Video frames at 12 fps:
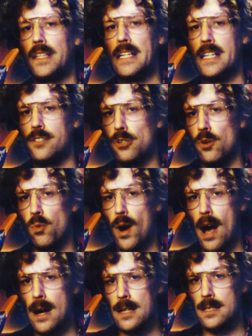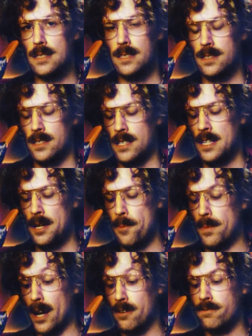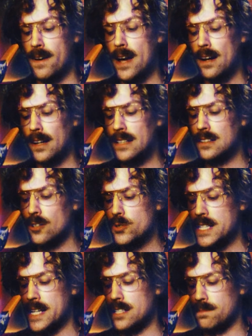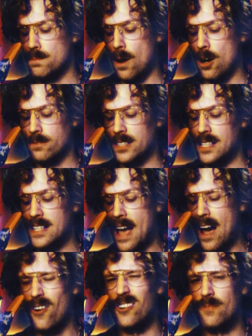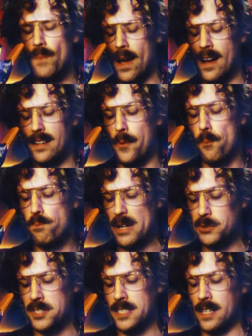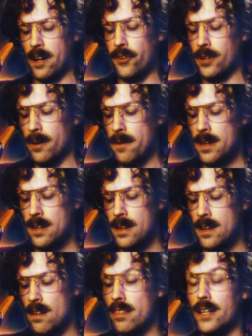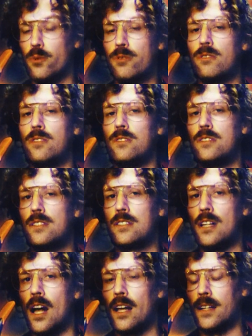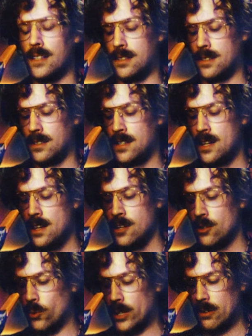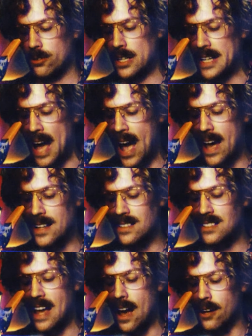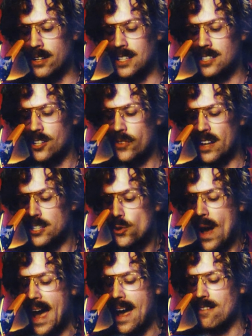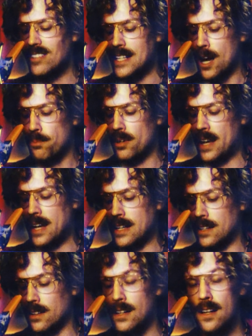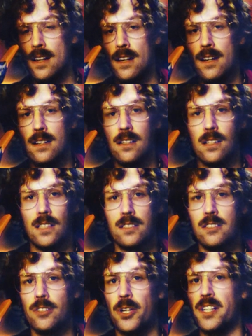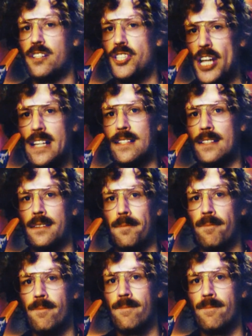It took a while, but I finally located Marvin cowering behind a belt sander. That was a good sign. Whenever a guy is cowering, you know that you have the upper hand. I started chasing him.